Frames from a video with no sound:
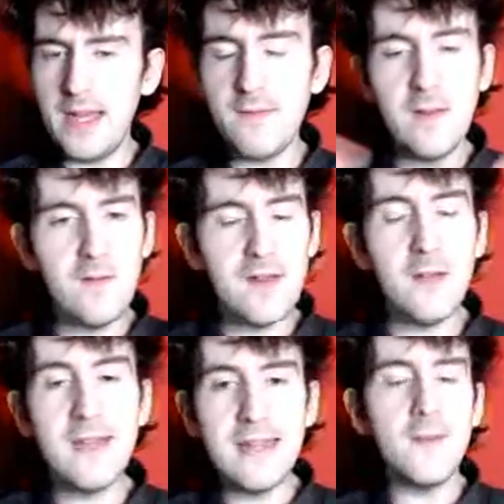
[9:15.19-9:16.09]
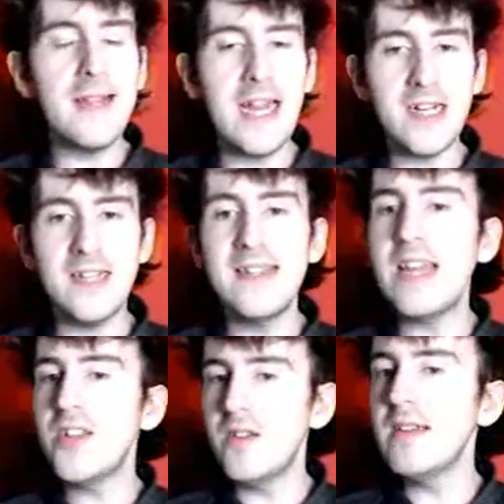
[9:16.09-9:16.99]
But as we all know, these double agents,
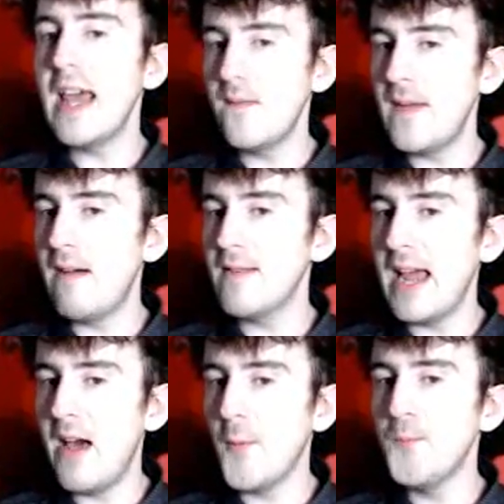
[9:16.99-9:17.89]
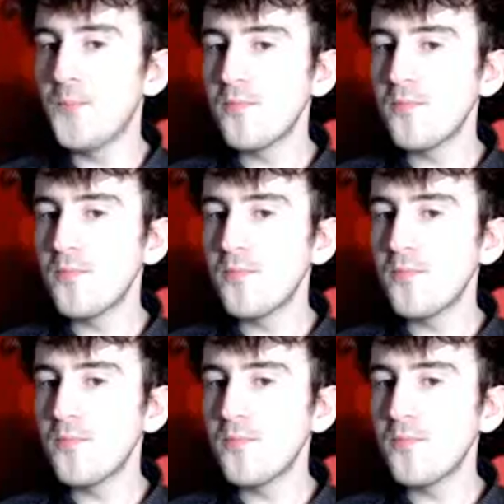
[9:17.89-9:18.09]
they do get found out